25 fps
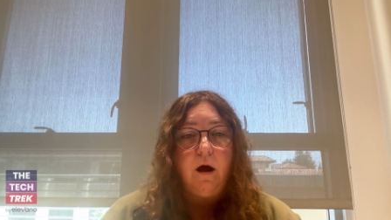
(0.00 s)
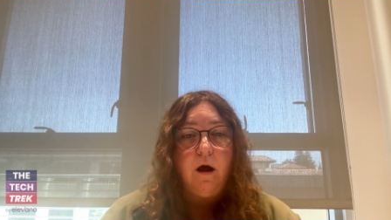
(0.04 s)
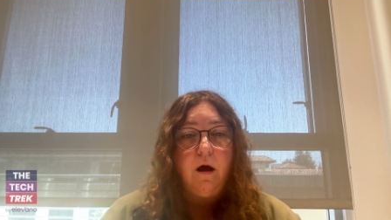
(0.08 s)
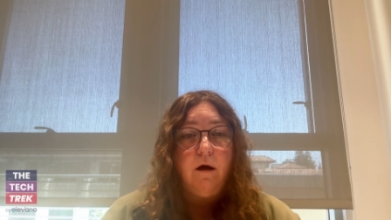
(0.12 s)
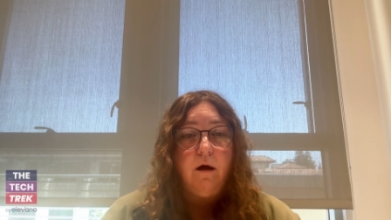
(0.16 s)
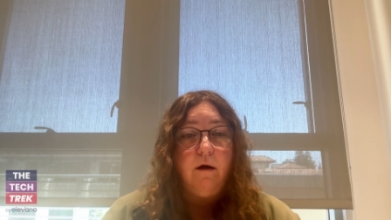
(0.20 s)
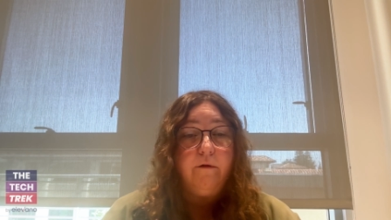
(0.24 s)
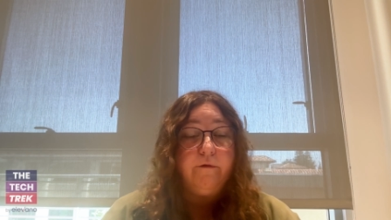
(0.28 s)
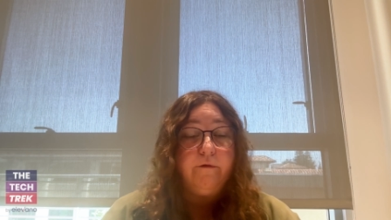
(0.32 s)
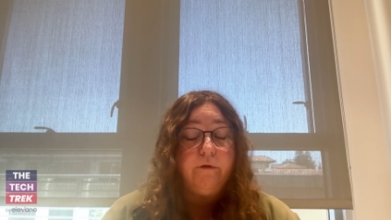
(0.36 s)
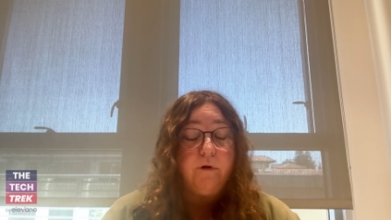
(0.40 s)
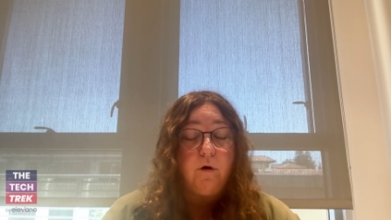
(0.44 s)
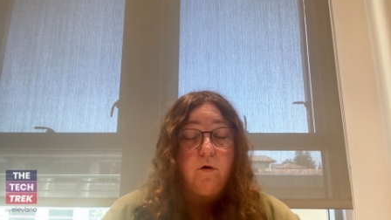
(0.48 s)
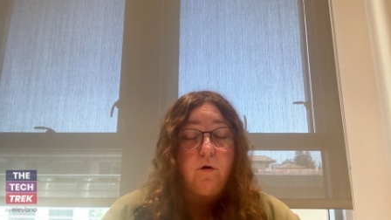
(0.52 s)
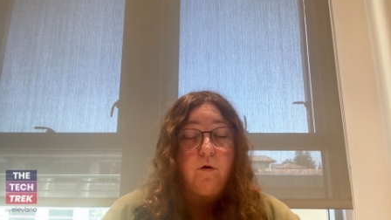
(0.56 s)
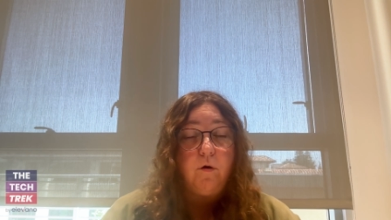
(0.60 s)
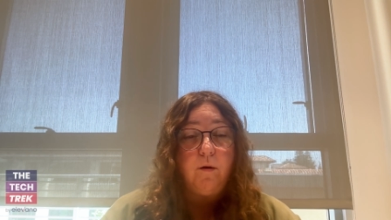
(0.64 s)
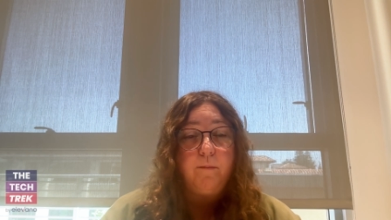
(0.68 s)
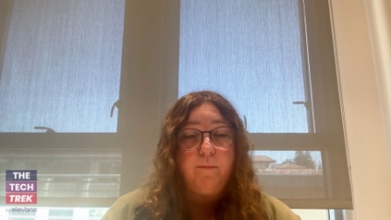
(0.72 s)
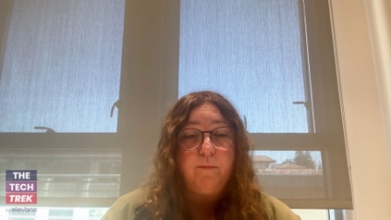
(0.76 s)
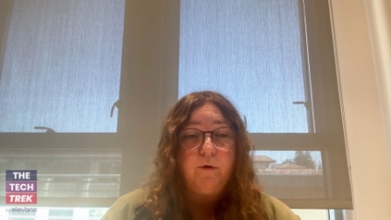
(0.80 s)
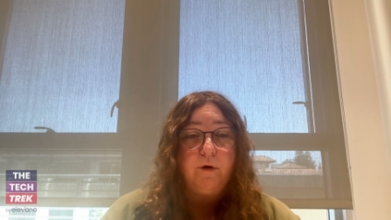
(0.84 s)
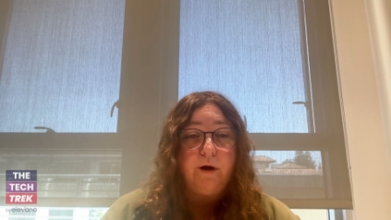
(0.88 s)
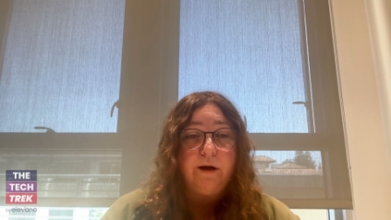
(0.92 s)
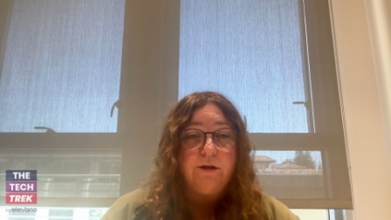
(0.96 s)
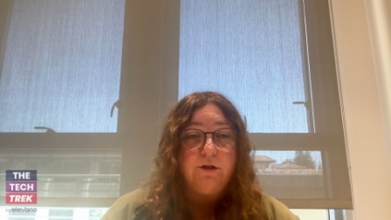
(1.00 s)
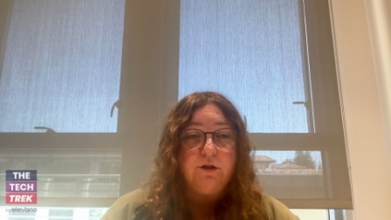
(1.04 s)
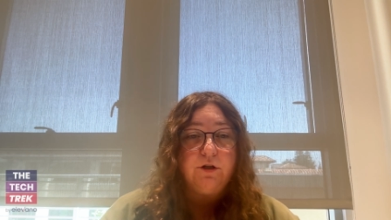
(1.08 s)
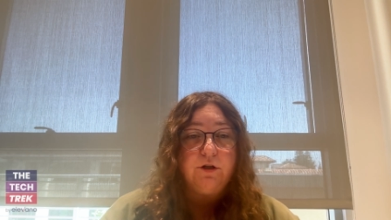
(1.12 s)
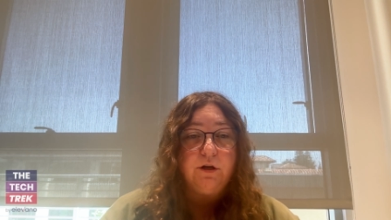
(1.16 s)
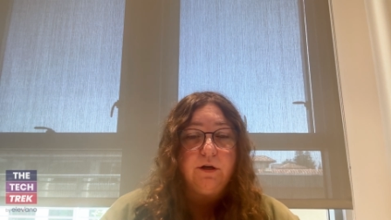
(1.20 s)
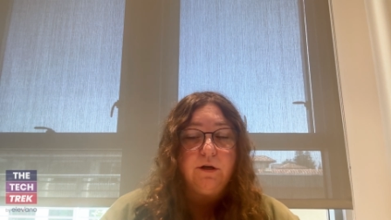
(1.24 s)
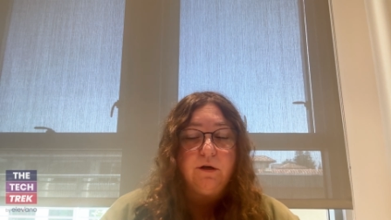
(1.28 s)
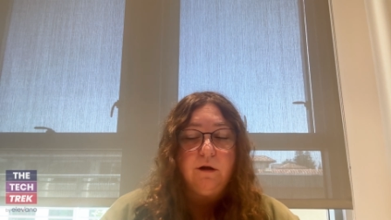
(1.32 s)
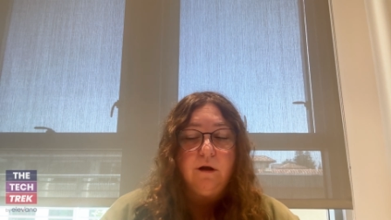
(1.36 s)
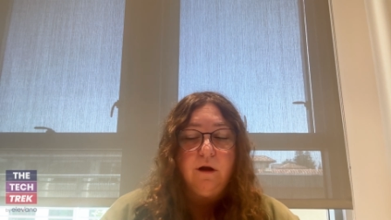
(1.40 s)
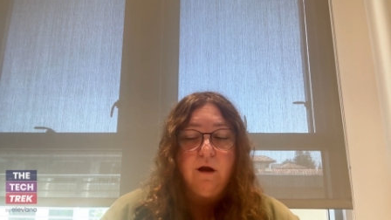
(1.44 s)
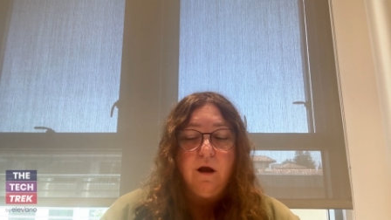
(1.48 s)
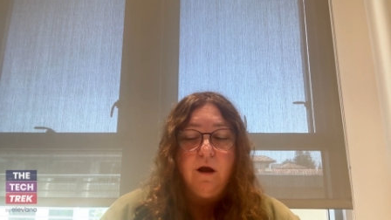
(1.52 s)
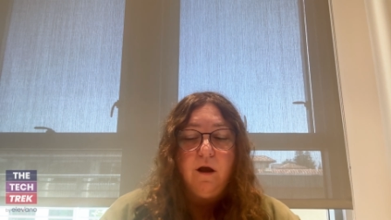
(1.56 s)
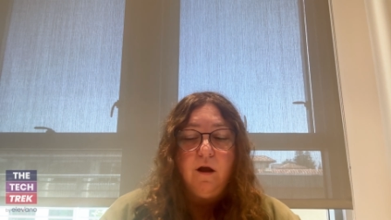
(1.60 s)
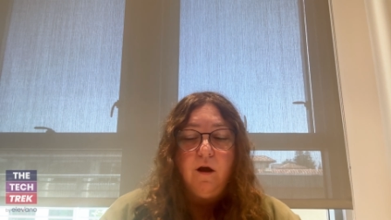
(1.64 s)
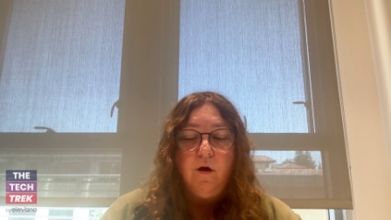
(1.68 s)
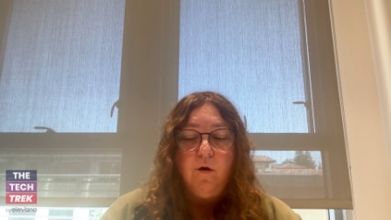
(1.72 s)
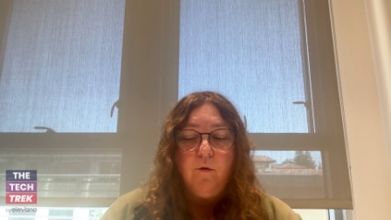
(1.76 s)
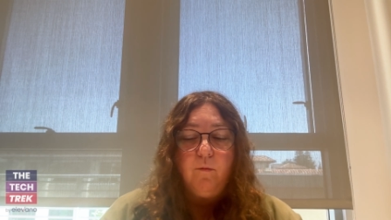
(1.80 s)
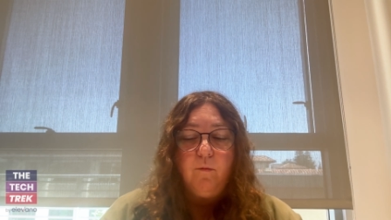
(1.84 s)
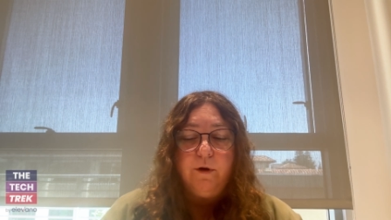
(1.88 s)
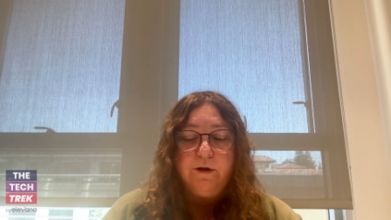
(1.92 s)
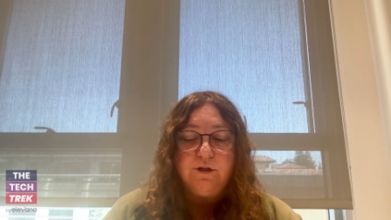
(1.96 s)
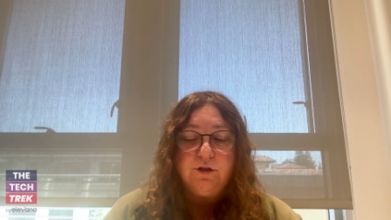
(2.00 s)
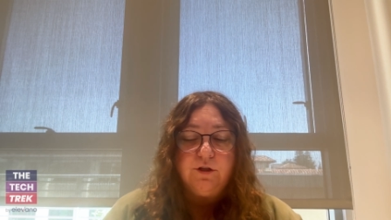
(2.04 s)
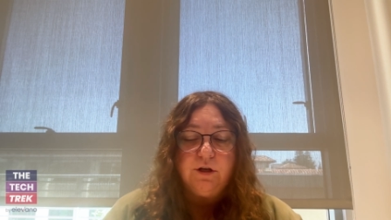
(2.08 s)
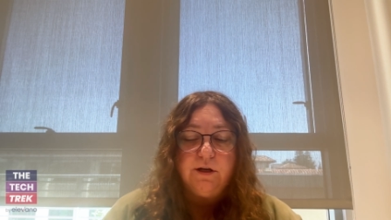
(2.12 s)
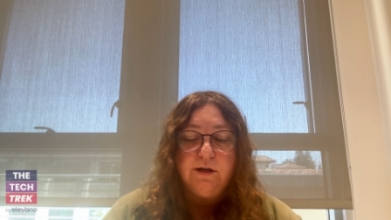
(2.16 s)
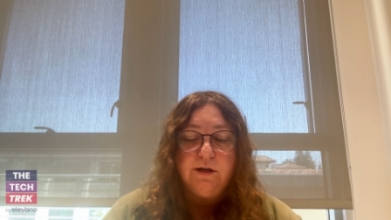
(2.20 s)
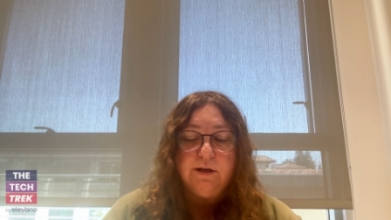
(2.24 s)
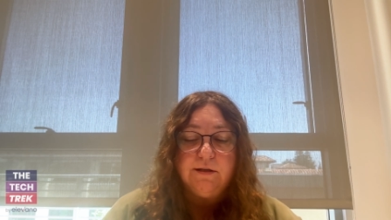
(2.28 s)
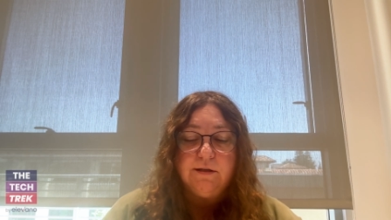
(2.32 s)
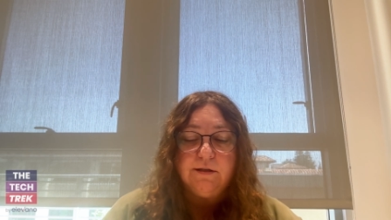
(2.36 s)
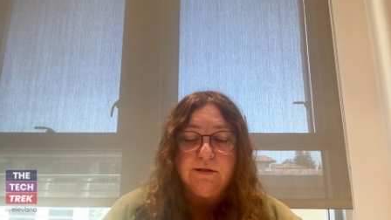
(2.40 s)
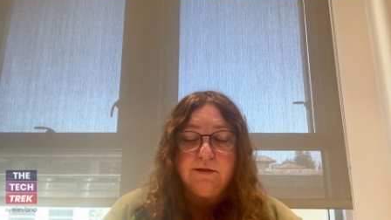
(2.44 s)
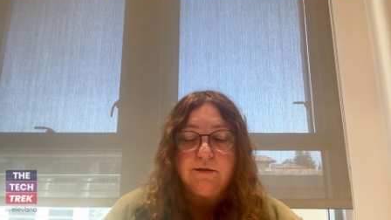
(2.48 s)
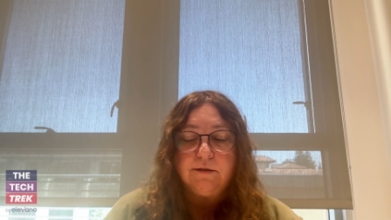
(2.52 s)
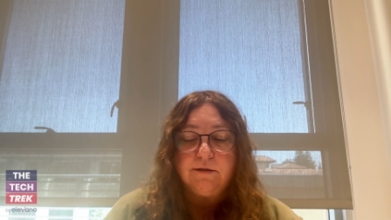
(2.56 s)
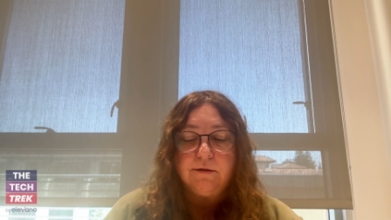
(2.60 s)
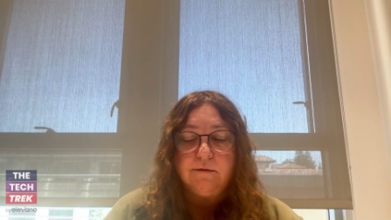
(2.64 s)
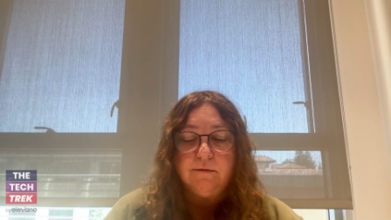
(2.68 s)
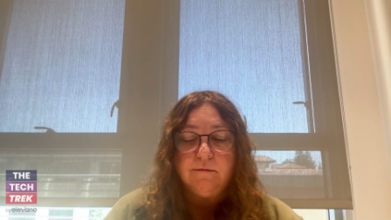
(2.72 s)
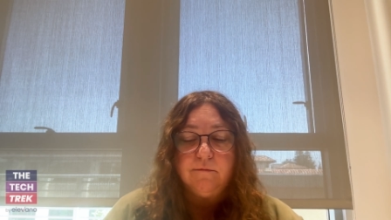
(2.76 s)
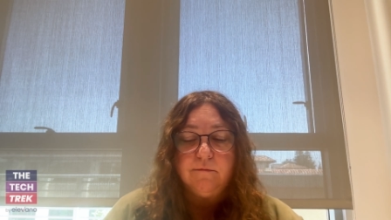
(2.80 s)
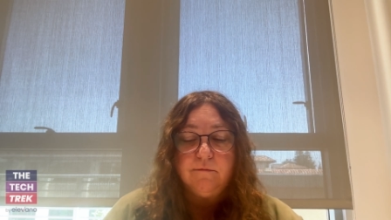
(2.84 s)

of a corporation, which is